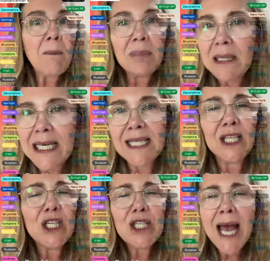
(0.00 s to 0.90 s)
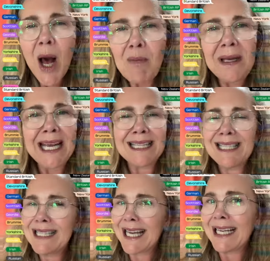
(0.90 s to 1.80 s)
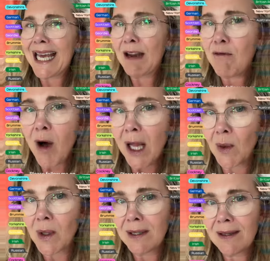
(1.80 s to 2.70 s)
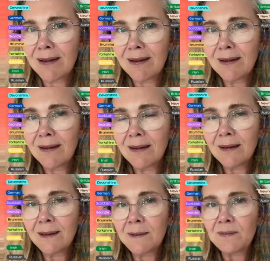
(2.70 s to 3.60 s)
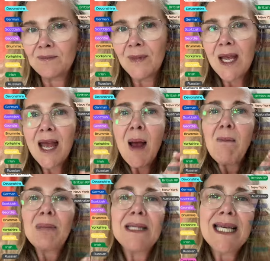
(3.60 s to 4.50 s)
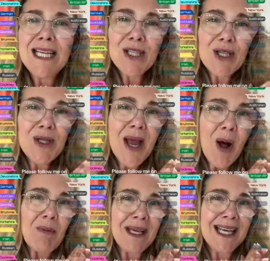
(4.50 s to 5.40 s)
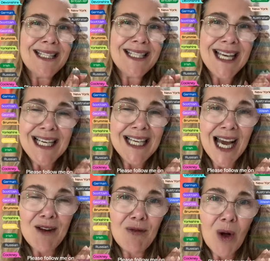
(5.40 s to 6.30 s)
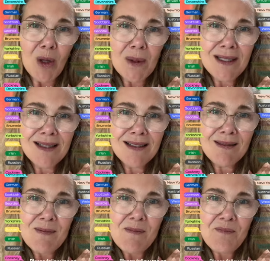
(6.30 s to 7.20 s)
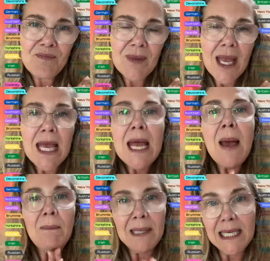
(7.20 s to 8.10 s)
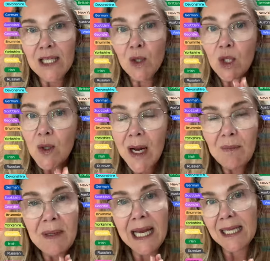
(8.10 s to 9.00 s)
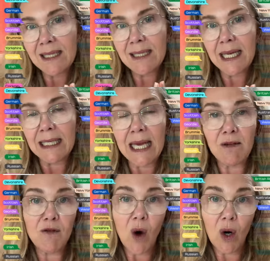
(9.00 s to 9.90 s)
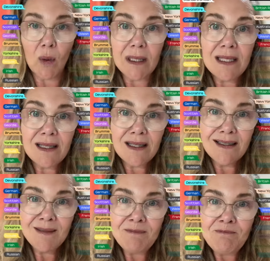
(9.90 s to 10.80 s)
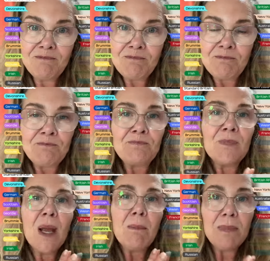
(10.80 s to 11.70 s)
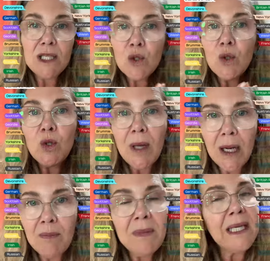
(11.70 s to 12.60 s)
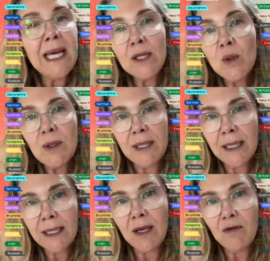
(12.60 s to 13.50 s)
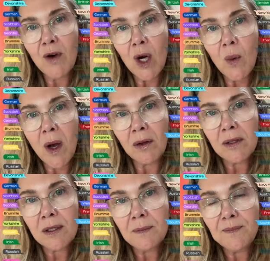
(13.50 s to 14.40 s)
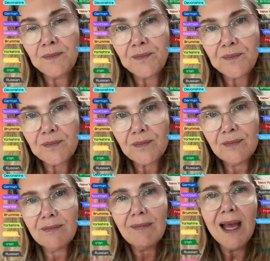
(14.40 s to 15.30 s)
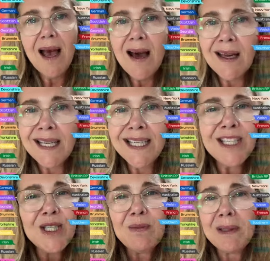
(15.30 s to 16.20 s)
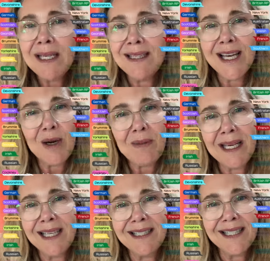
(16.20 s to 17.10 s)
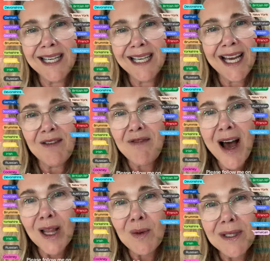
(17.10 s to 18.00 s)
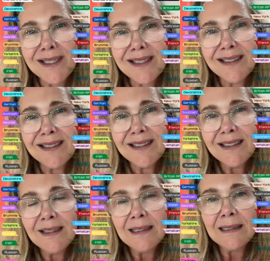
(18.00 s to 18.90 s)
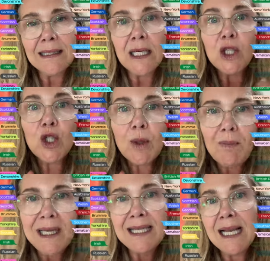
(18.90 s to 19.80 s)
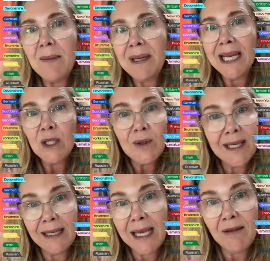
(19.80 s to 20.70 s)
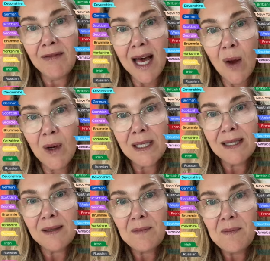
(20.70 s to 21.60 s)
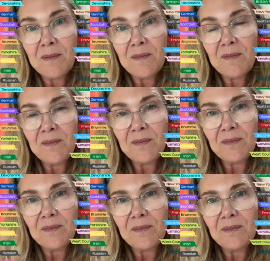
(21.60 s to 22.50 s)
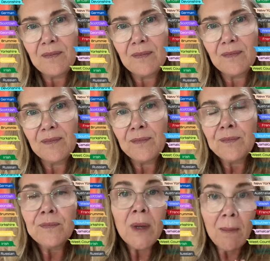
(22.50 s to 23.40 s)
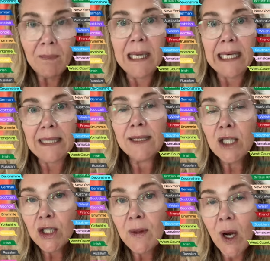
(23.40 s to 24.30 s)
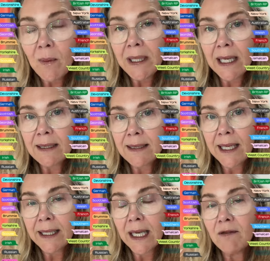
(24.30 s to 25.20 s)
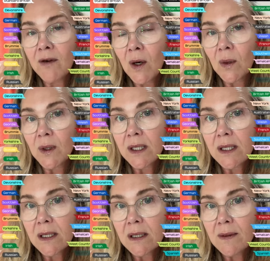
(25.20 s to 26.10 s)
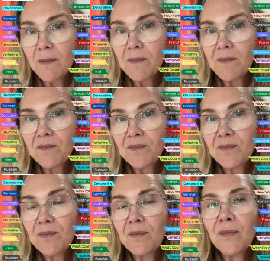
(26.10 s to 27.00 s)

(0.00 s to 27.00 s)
Please, could you help me get to 10k followers? Australian. Please, could you help me get to 10k followers? Welsh. Please, could you help me get to 10k followers? French. Please, could you help me get to 10k followers? Southern. Honey, could you please help me get to 10k followers? Jamaican. Could you please help me get to 10k followers? West Country. Please, could you help me get to 10k followers? Spanish.